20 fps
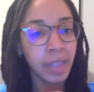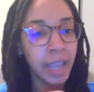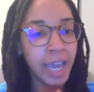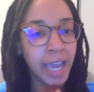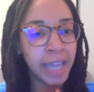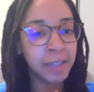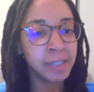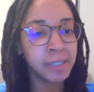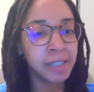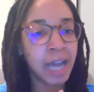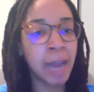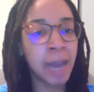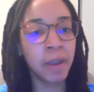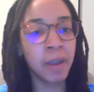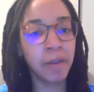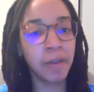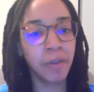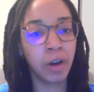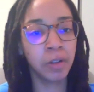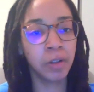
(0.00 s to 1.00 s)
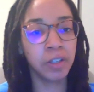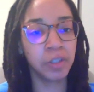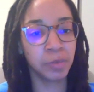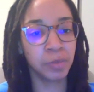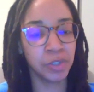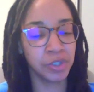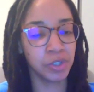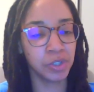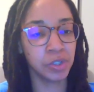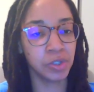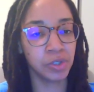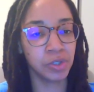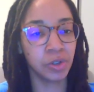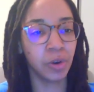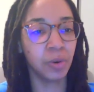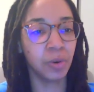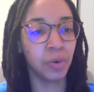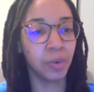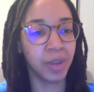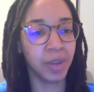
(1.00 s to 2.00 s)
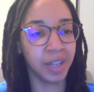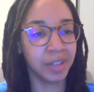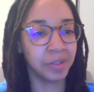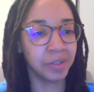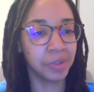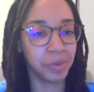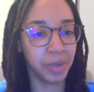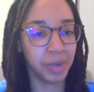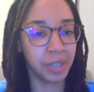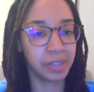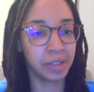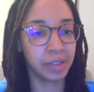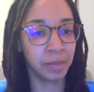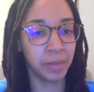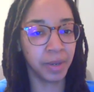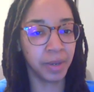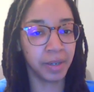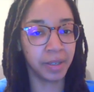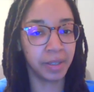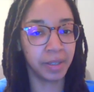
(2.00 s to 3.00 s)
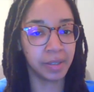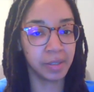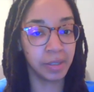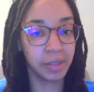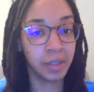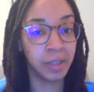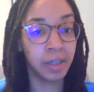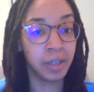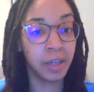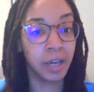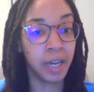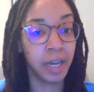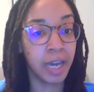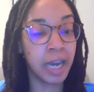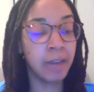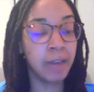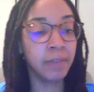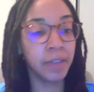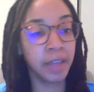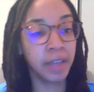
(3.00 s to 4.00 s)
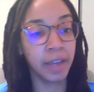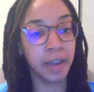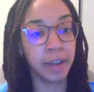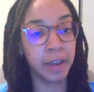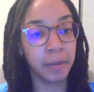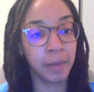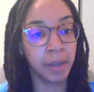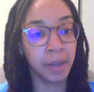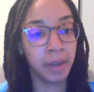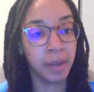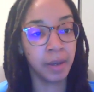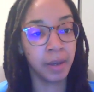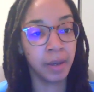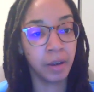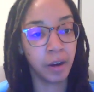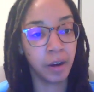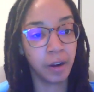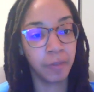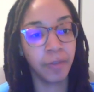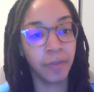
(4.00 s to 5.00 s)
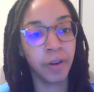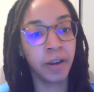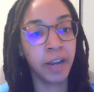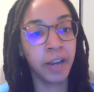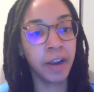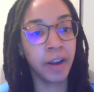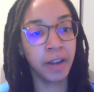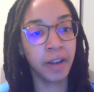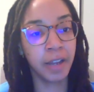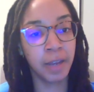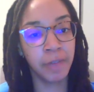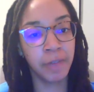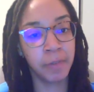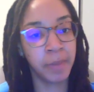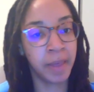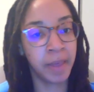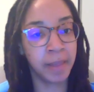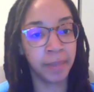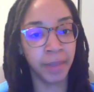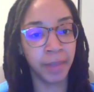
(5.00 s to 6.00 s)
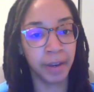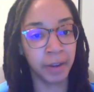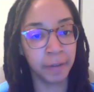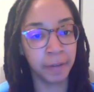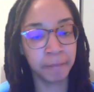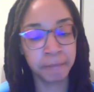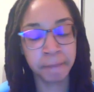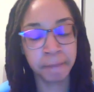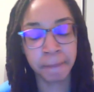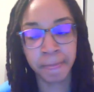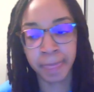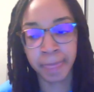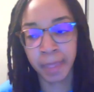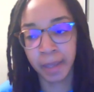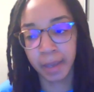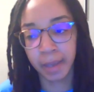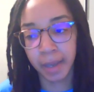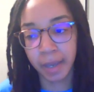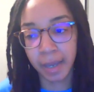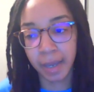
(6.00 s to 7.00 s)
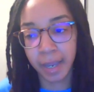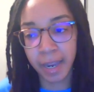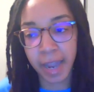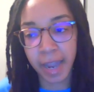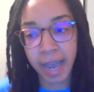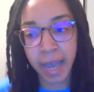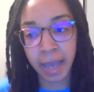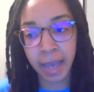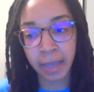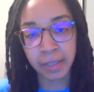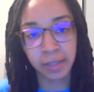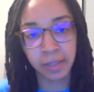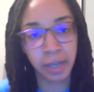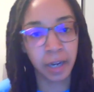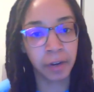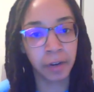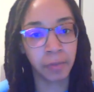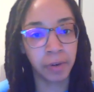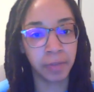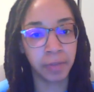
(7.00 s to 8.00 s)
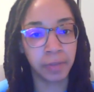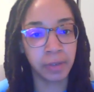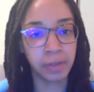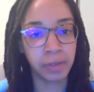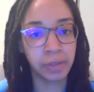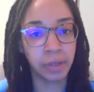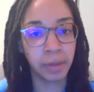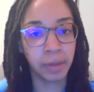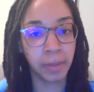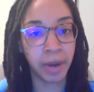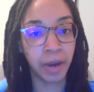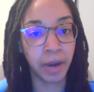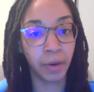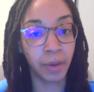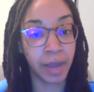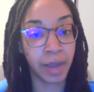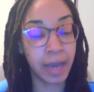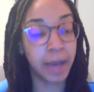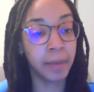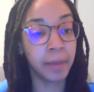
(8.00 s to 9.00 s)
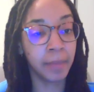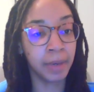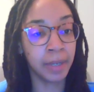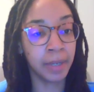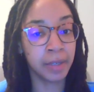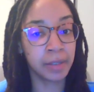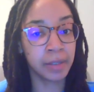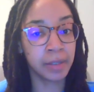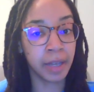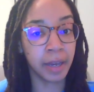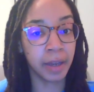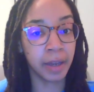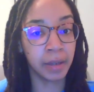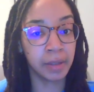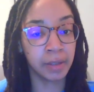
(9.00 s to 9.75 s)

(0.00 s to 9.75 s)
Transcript: And the timing of all this was just so interesting because ahead of the game, our friend Eric Name from The Athletic, He asked Doc Rivers about comments that